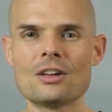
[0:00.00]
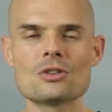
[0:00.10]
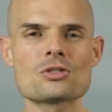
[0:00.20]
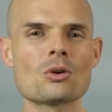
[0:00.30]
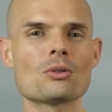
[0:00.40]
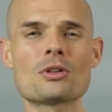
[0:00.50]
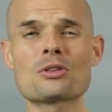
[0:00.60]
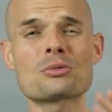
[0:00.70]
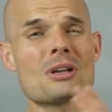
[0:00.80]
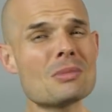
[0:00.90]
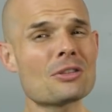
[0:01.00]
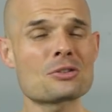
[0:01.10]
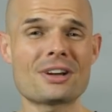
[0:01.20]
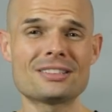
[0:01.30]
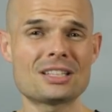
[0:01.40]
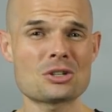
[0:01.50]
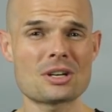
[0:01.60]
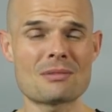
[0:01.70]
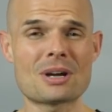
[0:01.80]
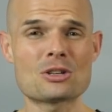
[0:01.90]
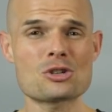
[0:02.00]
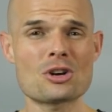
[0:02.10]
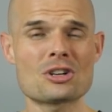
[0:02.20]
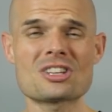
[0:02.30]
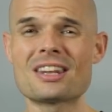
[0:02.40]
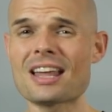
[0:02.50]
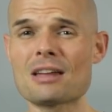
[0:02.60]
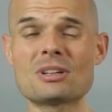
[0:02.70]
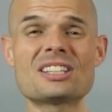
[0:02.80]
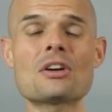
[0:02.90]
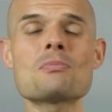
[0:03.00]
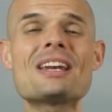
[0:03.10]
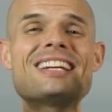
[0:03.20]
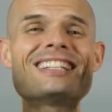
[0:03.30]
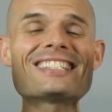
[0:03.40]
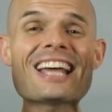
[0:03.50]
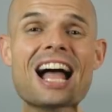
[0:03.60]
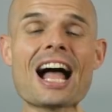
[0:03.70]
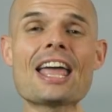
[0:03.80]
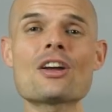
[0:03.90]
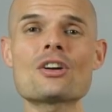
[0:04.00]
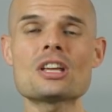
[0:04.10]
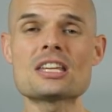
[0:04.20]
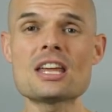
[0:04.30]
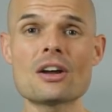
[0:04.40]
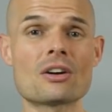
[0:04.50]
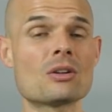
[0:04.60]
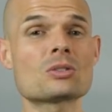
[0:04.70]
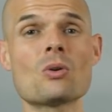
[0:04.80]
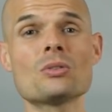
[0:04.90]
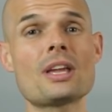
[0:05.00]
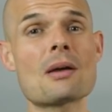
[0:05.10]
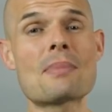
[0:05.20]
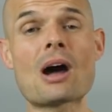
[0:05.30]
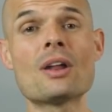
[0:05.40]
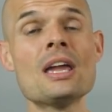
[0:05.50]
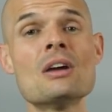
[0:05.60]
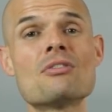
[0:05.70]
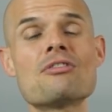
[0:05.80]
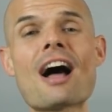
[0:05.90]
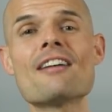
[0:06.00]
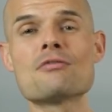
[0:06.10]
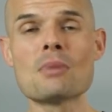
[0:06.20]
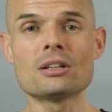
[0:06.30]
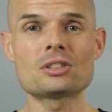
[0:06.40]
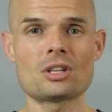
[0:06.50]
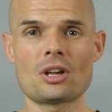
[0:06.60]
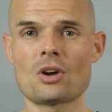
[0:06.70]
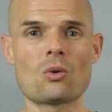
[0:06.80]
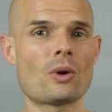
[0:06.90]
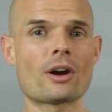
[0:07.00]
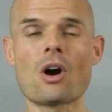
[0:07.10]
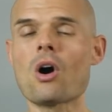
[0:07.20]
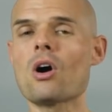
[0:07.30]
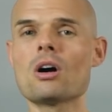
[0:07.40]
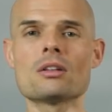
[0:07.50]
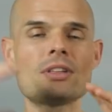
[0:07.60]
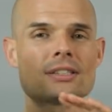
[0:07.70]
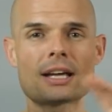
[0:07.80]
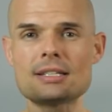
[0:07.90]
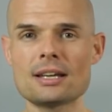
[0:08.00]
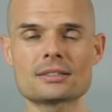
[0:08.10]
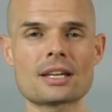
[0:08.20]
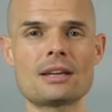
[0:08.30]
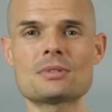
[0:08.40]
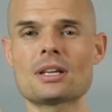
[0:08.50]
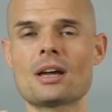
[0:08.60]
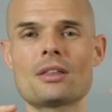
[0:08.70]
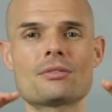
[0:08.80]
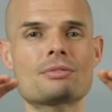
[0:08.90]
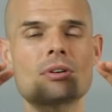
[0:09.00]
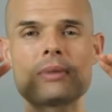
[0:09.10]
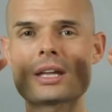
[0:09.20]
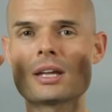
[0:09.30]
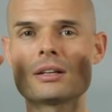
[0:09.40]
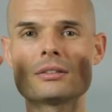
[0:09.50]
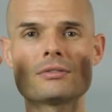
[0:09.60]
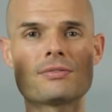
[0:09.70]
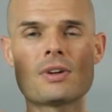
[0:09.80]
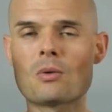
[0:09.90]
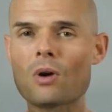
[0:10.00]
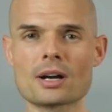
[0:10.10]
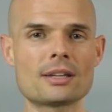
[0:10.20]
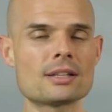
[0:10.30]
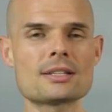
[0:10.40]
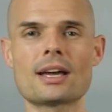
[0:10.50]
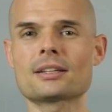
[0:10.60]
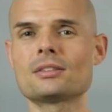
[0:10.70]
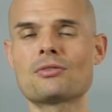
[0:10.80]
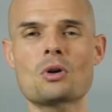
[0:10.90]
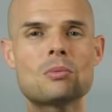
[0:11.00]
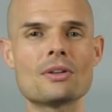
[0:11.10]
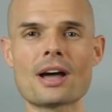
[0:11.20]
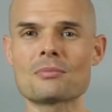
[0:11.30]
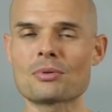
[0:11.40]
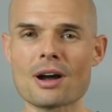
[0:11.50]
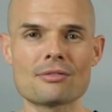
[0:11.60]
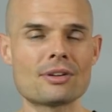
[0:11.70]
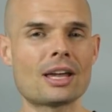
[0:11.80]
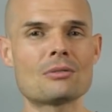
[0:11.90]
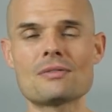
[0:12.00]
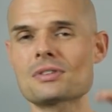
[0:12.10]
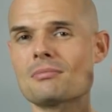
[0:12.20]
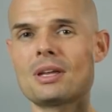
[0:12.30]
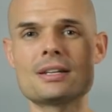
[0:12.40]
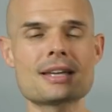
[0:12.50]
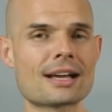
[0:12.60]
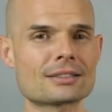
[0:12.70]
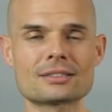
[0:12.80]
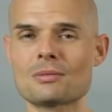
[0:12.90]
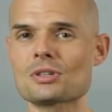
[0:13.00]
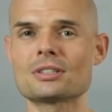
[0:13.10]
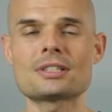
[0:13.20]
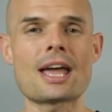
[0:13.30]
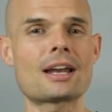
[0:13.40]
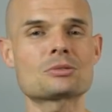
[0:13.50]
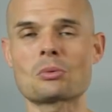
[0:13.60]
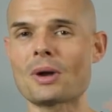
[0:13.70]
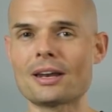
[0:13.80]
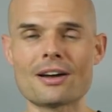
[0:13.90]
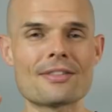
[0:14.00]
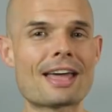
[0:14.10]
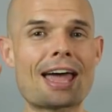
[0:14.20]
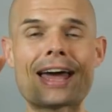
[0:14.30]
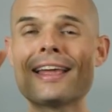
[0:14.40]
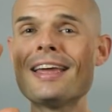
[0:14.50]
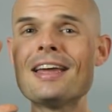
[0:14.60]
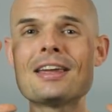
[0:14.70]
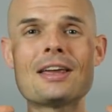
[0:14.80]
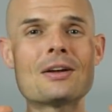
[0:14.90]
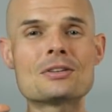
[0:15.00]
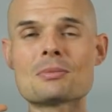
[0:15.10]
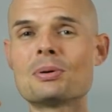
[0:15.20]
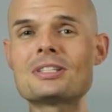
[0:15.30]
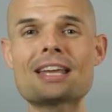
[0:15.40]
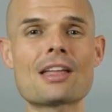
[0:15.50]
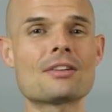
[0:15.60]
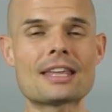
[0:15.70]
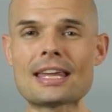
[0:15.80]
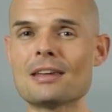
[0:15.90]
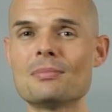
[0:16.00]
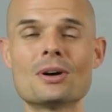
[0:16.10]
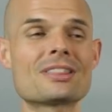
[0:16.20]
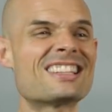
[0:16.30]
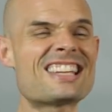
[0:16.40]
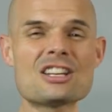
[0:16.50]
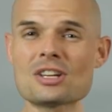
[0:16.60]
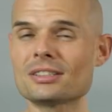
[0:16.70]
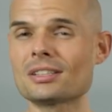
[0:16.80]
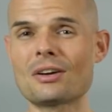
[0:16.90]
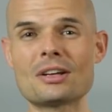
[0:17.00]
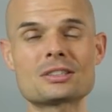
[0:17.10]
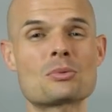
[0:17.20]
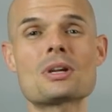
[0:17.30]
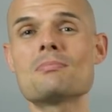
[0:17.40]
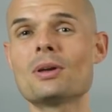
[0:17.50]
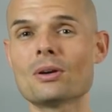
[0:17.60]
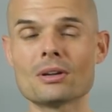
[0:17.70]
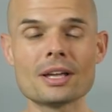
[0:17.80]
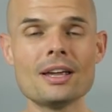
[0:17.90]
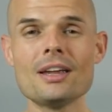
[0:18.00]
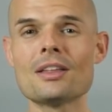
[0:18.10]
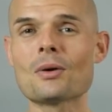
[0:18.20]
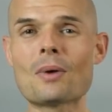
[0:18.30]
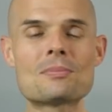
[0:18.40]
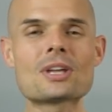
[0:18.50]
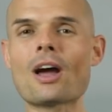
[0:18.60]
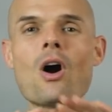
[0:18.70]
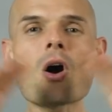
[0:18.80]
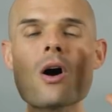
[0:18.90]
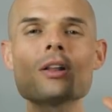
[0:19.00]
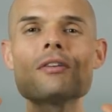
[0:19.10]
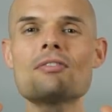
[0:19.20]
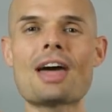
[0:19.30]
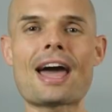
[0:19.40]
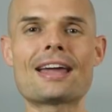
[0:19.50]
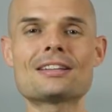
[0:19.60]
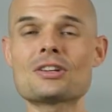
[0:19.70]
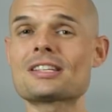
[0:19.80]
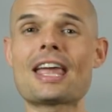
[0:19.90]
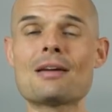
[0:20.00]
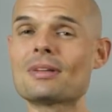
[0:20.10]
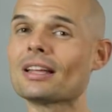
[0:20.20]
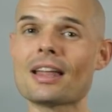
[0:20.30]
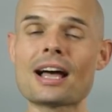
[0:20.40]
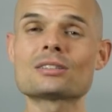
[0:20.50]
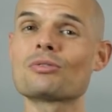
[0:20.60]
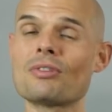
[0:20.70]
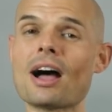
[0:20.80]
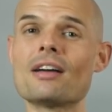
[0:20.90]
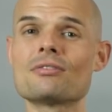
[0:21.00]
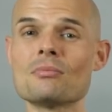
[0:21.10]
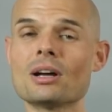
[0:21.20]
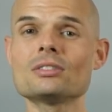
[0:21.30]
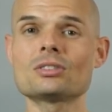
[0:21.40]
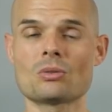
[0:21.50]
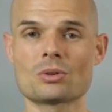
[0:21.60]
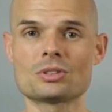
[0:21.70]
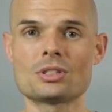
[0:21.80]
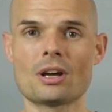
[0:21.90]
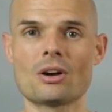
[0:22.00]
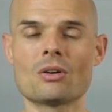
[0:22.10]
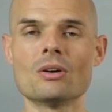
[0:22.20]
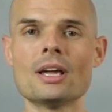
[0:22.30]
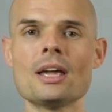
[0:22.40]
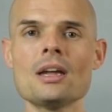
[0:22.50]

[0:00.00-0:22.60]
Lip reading: So the 3-month transition at my church, the 9 months here, it had been an entire year. And it was only about 5 months ago where all of these ideas came together for making Walking the Text a formal nonprofit. We've submitted tax exemption status. We're waiting on that, to put together the ebook, the teaching series, to rebuild the website. All of that just came in the last 5 months or so.